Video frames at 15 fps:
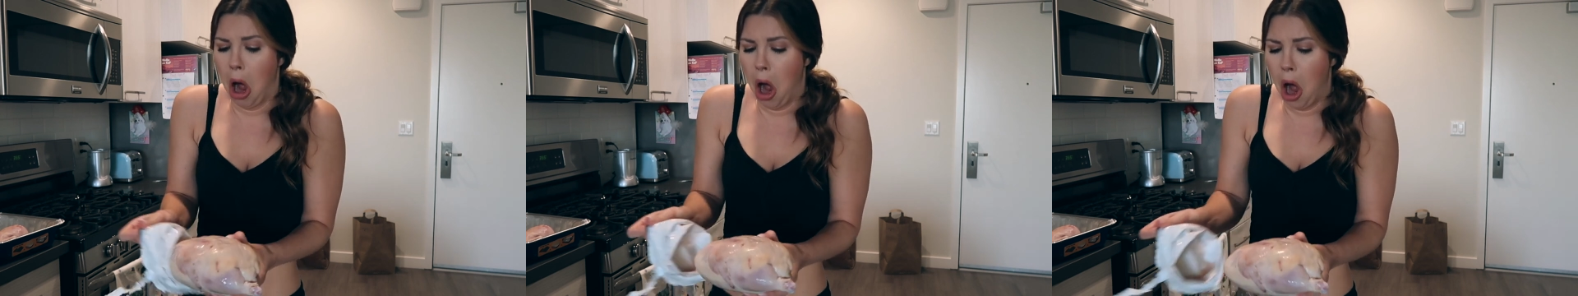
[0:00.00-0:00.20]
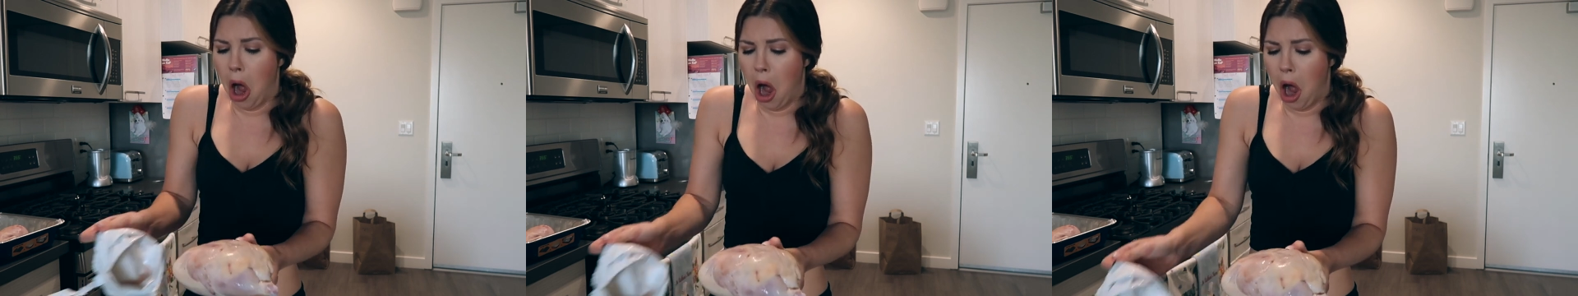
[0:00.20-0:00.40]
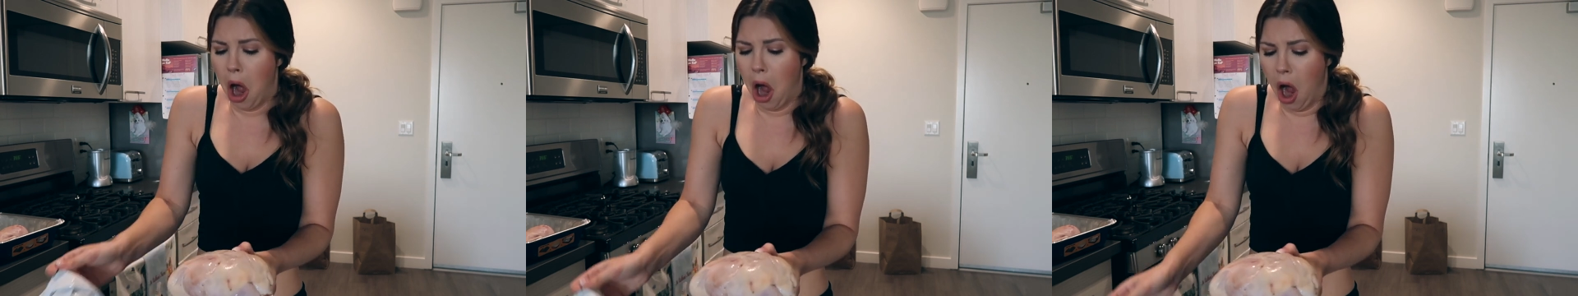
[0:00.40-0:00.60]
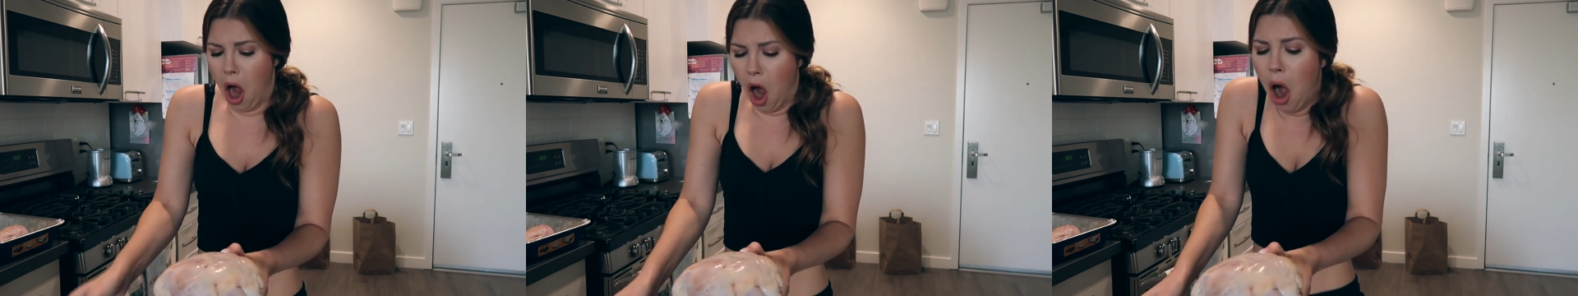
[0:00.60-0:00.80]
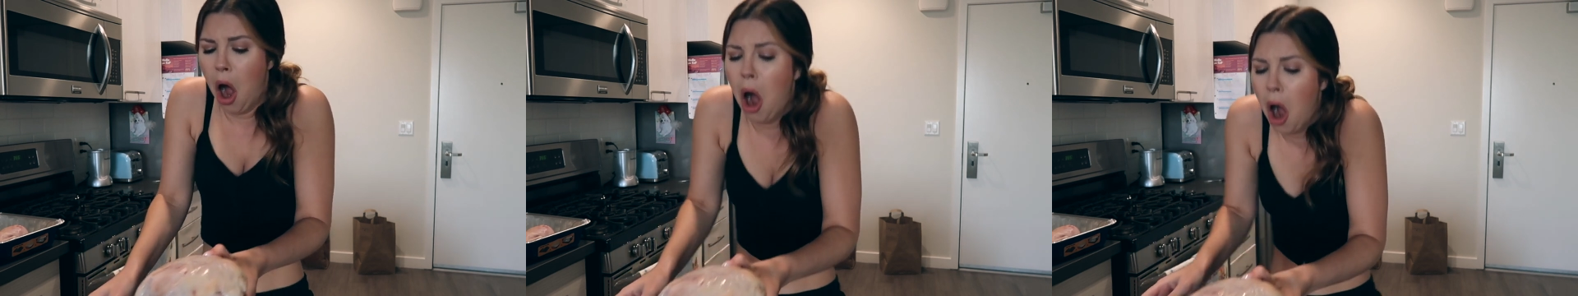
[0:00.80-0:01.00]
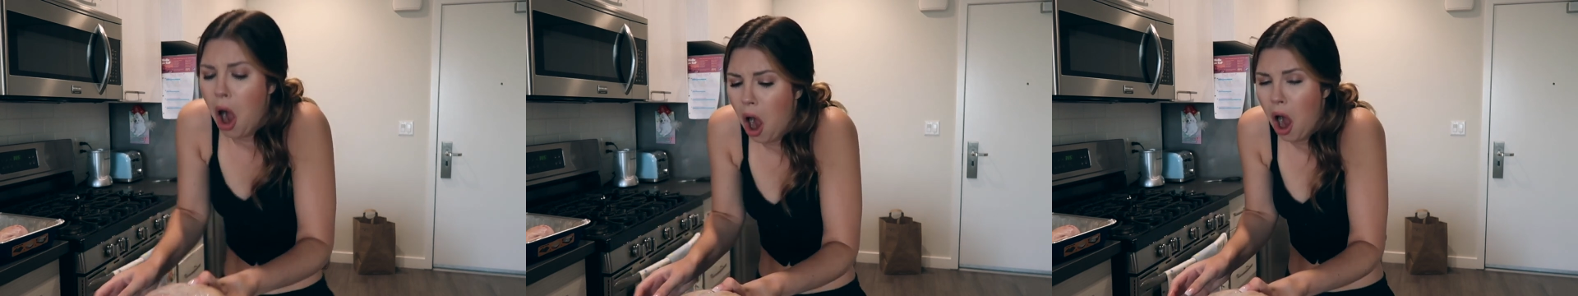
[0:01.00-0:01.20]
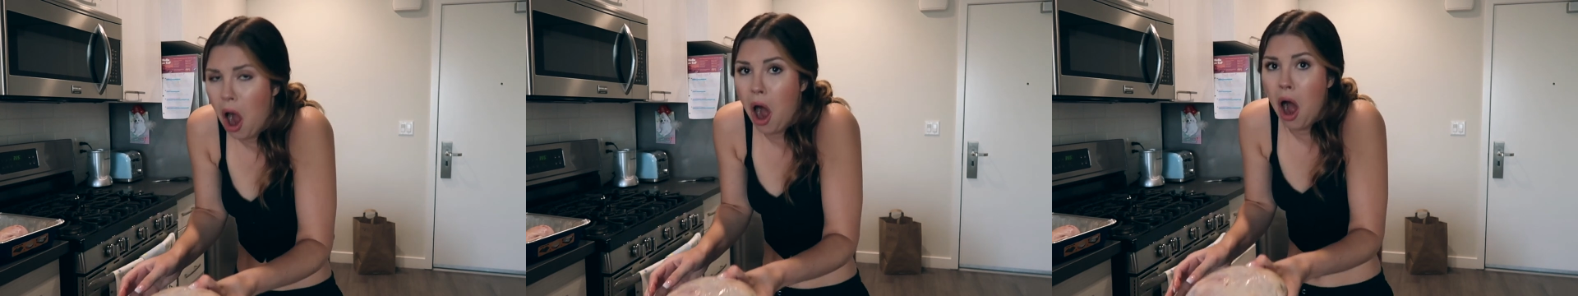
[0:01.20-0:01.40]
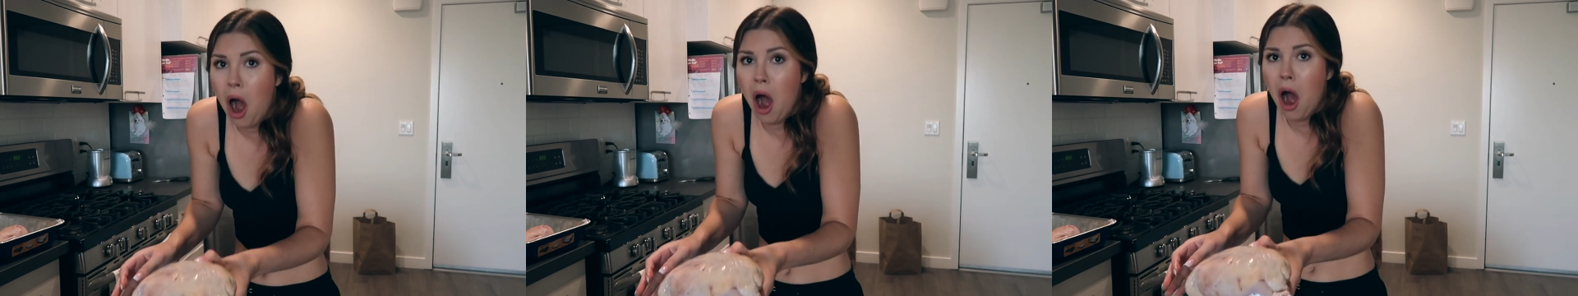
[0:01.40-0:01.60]

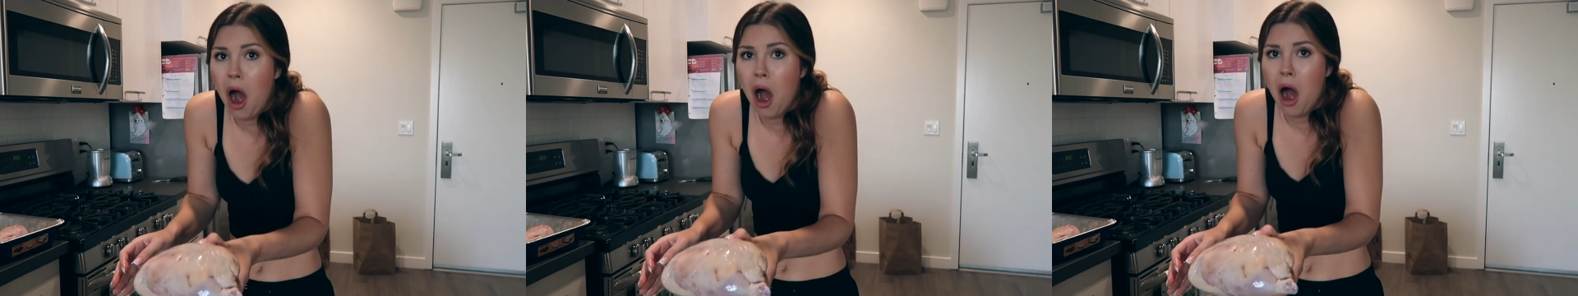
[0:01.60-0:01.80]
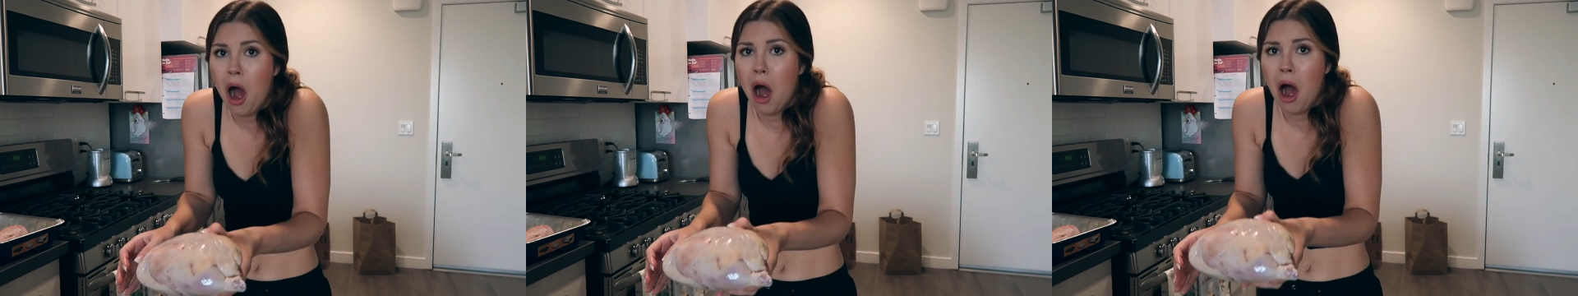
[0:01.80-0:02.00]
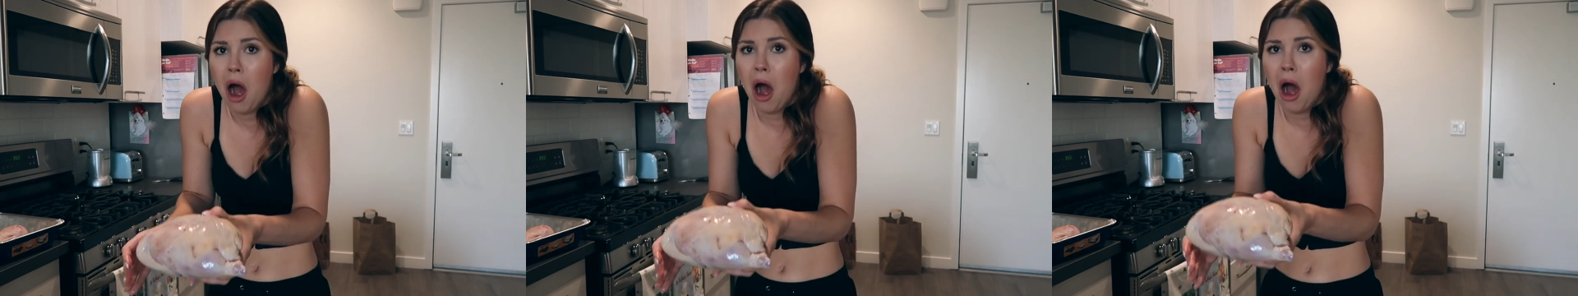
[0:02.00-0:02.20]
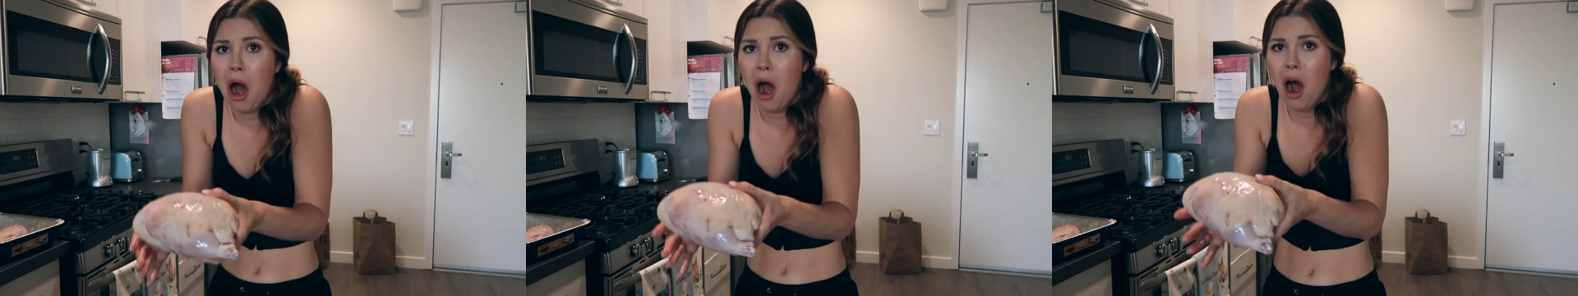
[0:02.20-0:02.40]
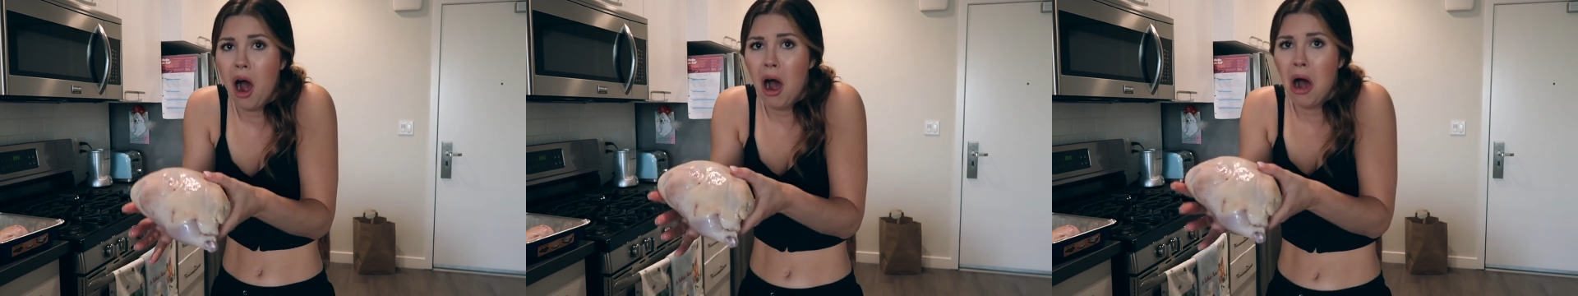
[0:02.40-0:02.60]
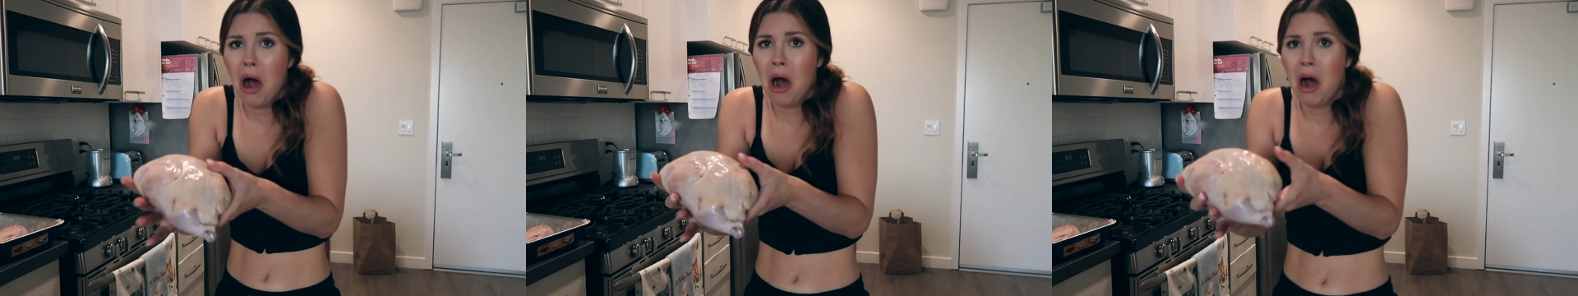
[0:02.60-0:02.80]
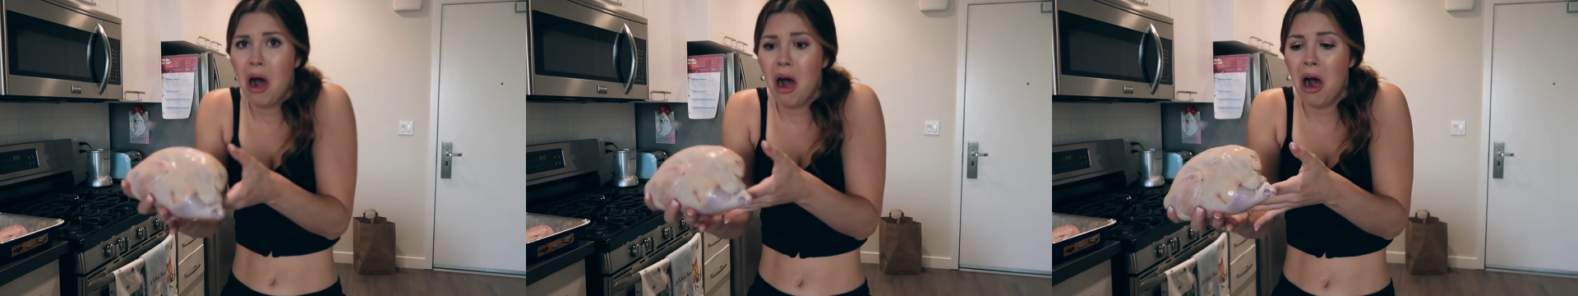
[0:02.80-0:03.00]
[no speech]